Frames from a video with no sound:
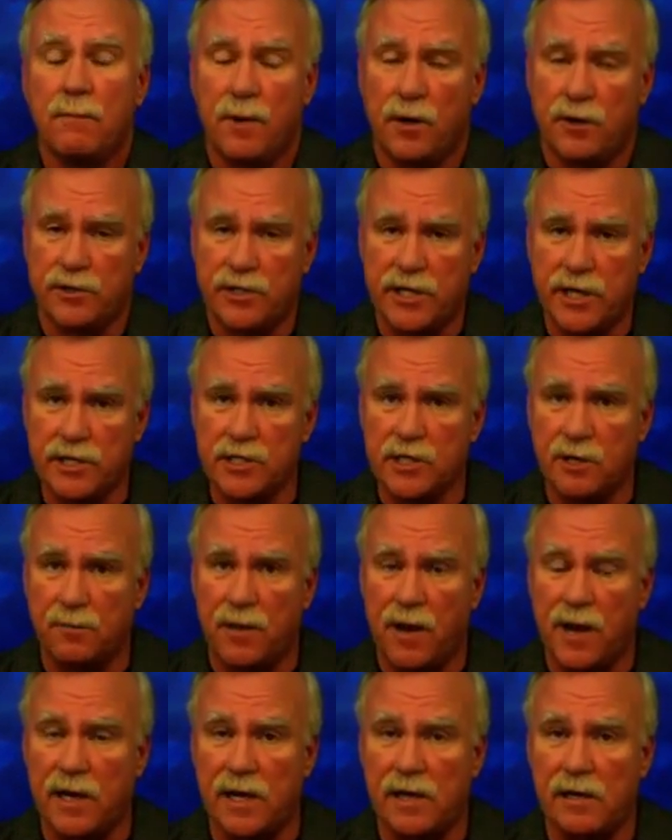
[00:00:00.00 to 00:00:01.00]

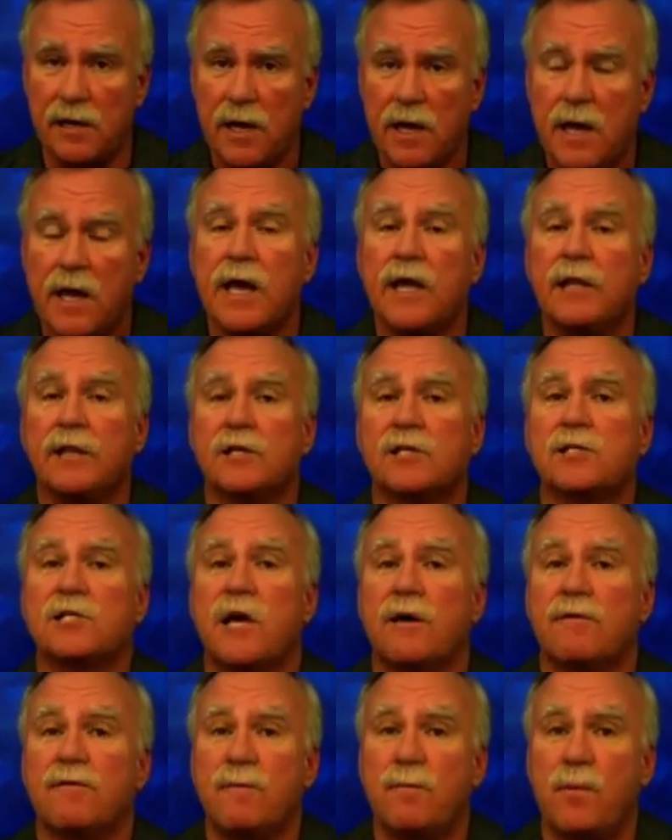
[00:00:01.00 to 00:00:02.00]
participating in the
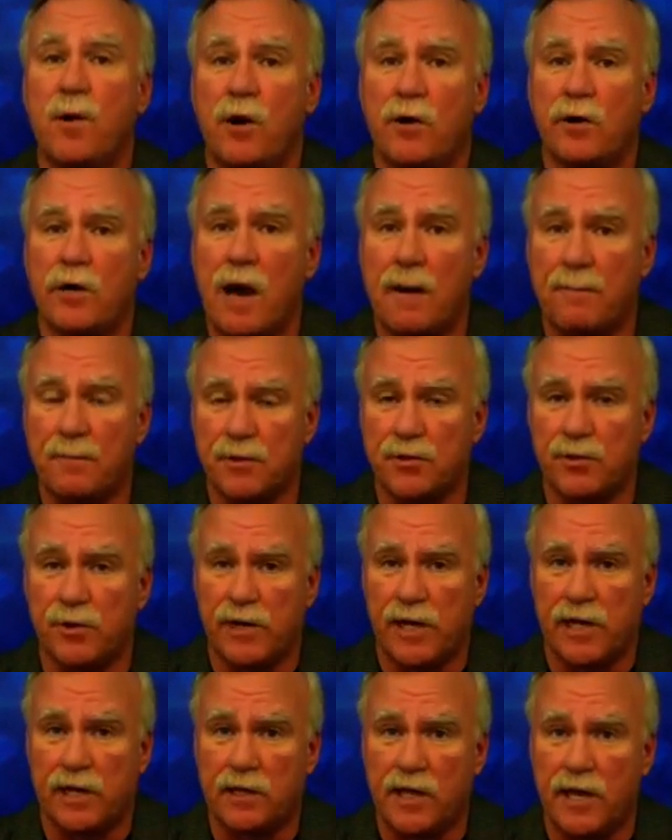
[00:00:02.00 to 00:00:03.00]
7-part
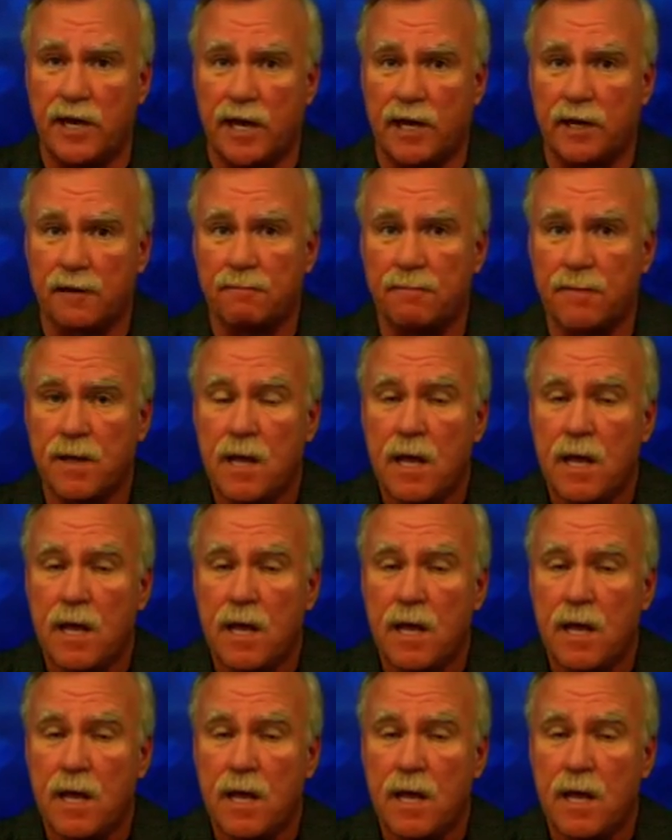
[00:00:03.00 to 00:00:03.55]
Opportunity Clinic